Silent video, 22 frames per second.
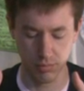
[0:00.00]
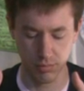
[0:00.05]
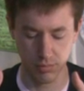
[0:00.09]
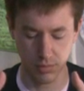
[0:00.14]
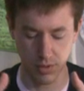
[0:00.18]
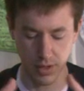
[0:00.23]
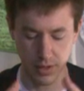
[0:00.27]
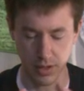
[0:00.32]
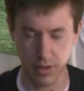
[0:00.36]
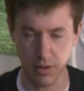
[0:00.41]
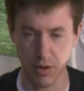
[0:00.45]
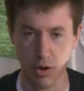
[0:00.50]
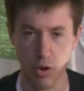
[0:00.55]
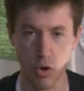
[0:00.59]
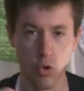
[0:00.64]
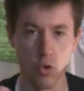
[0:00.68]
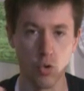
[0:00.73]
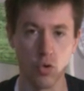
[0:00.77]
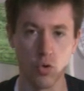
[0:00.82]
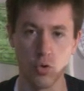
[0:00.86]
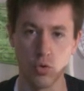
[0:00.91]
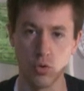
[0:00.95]
like a
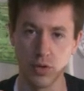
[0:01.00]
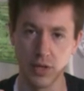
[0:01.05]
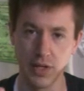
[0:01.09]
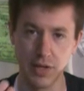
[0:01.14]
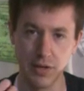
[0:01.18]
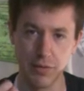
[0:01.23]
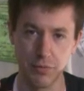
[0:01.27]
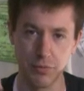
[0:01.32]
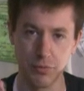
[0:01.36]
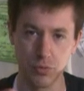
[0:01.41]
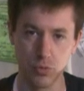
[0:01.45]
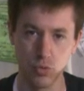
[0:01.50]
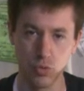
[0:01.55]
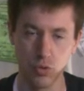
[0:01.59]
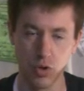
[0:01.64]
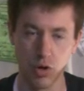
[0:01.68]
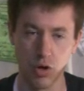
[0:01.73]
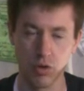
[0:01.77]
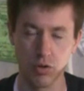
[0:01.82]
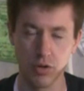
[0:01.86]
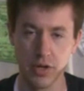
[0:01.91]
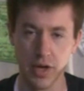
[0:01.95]
whole leaf
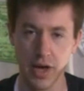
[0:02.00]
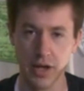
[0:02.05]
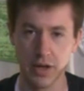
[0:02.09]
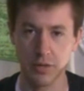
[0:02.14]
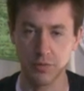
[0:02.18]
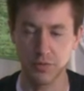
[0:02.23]
oolong kind